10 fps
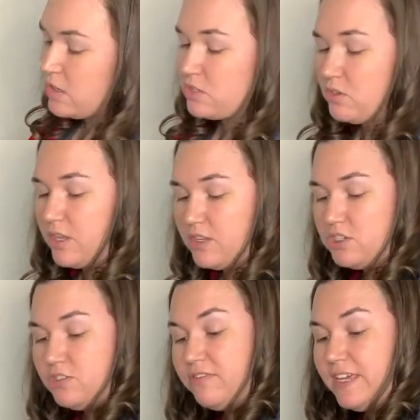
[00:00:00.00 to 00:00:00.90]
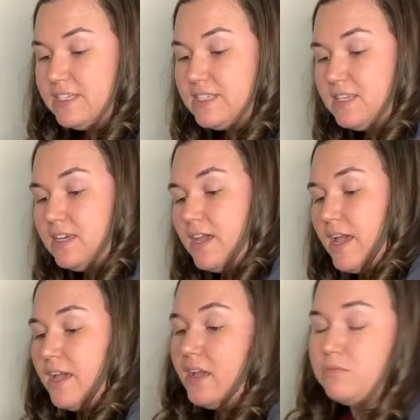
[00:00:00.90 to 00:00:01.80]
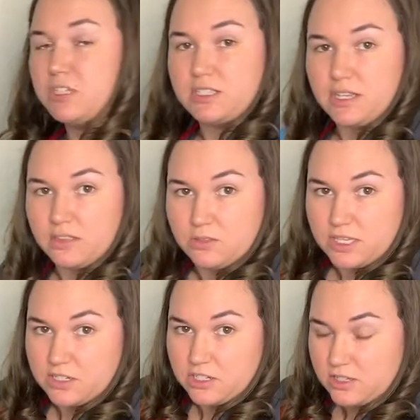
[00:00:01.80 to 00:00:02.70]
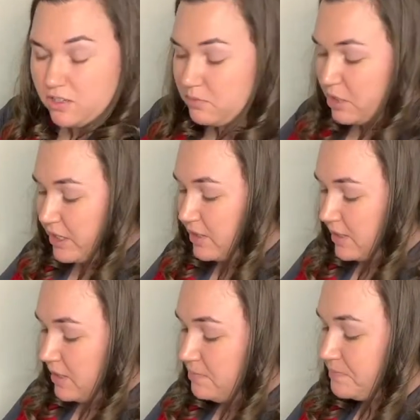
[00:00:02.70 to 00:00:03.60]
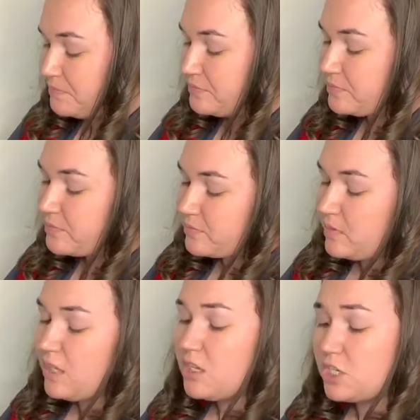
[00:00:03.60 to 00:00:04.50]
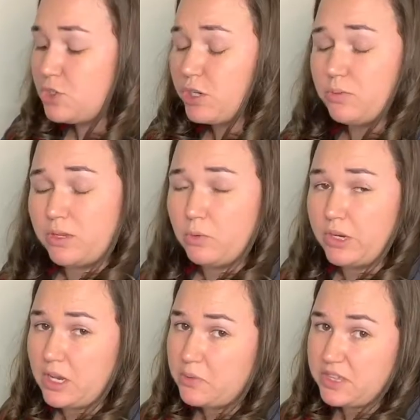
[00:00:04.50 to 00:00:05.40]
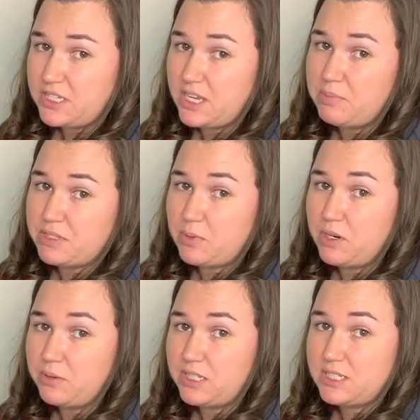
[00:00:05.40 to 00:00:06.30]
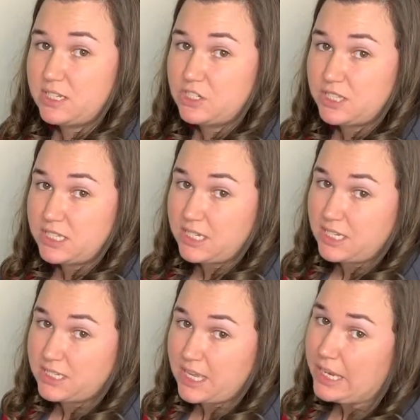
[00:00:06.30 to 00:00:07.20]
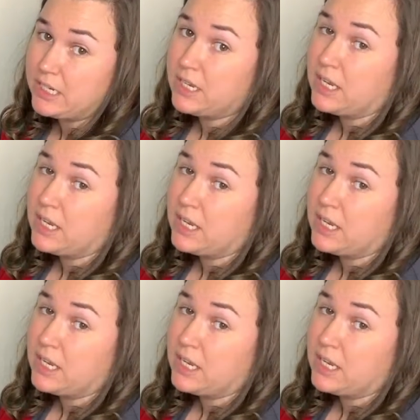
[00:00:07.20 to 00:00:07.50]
So nothing too fancy, just to get those edges a little more clean. And the trick when working with the tape is we don't want to touch the sticky side.